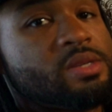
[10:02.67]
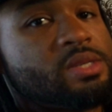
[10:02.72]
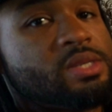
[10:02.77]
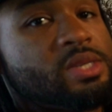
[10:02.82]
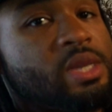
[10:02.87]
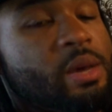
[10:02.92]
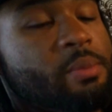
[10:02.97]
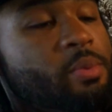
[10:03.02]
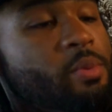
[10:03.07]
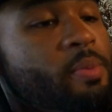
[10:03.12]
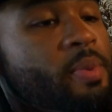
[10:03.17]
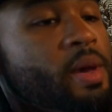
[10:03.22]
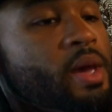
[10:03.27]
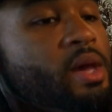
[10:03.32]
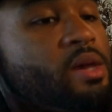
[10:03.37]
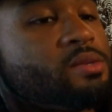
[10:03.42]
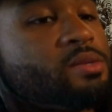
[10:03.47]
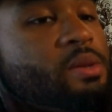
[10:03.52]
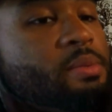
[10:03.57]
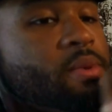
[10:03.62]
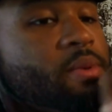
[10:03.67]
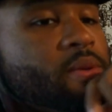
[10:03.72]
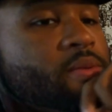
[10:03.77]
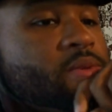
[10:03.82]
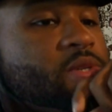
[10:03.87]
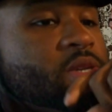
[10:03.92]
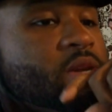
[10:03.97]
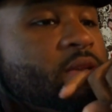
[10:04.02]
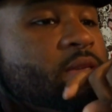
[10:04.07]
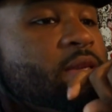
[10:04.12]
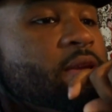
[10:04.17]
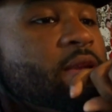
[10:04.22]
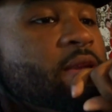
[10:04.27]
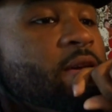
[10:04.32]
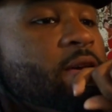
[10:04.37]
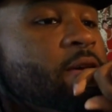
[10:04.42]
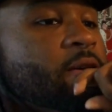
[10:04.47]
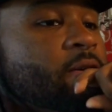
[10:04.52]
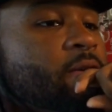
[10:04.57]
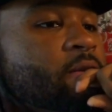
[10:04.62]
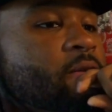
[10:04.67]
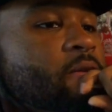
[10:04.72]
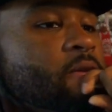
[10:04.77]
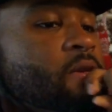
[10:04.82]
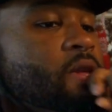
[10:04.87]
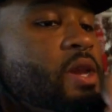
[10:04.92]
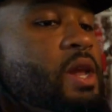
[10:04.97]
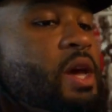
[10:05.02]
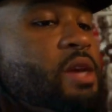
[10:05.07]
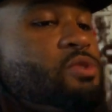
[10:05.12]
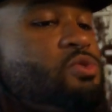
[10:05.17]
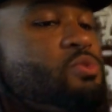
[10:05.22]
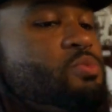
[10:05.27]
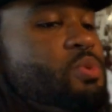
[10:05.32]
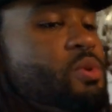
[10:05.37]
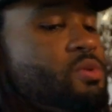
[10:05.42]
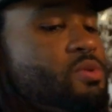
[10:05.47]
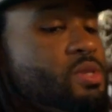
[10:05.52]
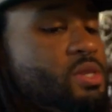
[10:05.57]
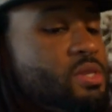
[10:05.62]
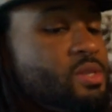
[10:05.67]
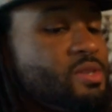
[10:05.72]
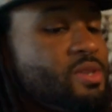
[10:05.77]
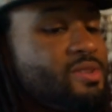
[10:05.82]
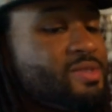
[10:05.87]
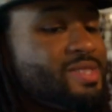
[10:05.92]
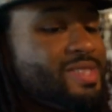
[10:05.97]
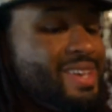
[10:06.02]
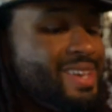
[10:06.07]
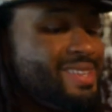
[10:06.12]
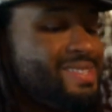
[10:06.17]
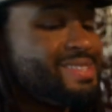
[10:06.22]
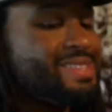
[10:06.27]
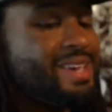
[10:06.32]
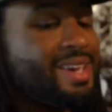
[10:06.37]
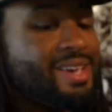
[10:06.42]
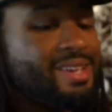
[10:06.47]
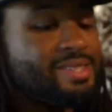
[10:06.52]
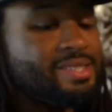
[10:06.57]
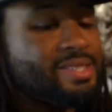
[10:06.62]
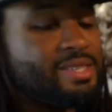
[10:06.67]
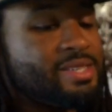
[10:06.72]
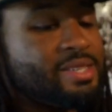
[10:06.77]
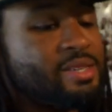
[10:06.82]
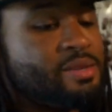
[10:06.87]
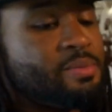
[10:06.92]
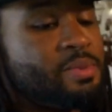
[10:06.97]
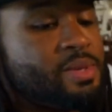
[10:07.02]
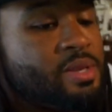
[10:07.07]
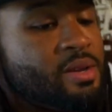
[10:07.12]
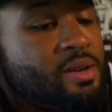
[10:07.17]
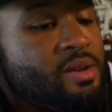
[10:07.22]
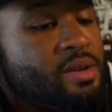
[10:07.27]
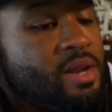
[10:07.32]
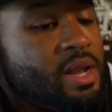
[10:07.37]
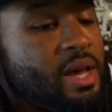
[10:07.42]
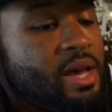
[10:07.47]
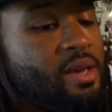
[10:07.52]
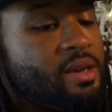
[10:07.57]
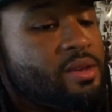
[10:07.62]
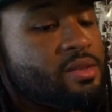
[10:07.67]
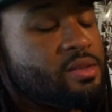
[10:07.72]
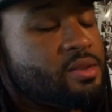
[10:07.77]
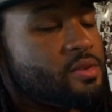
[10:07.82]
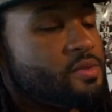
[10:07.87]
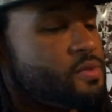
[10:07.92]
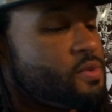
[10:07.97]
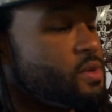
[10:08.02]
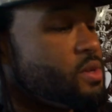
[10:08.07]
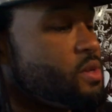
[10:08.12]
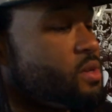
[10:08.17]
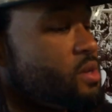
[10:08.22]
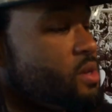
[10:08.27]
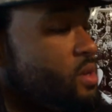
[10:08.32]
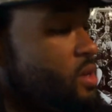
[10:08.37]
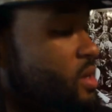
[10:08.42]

sample pack, so I'll be able to check that out. The natural proteins don't taste as good, but they're a lot healthier for you.